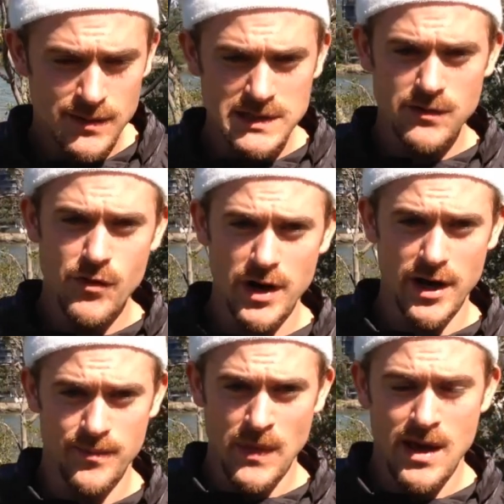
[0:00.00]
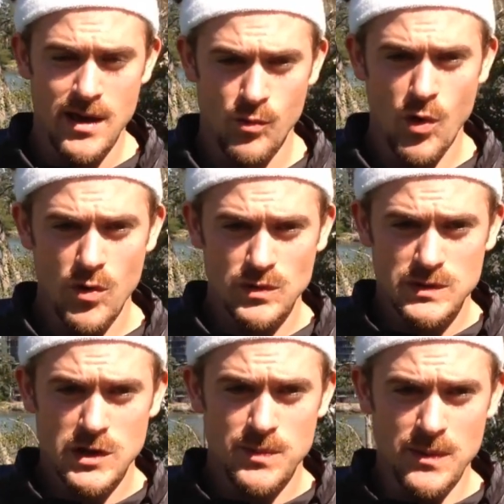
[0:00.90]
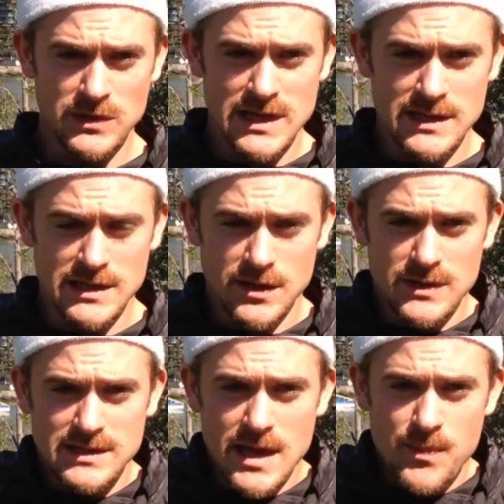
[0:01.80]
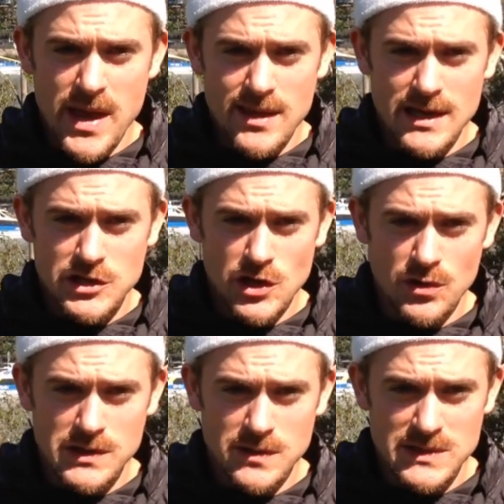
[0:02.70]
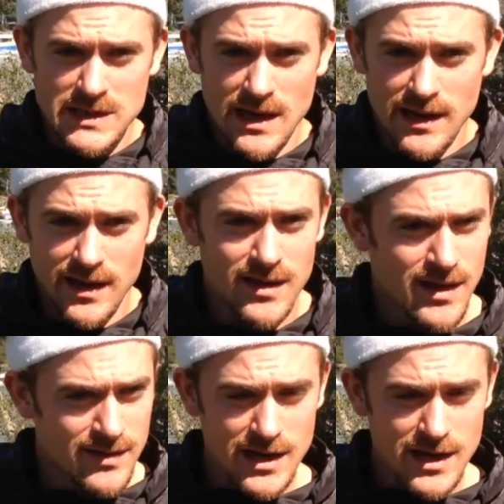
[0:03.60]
So as a runner, what two people tend to do is they pick their shoulders up slightly.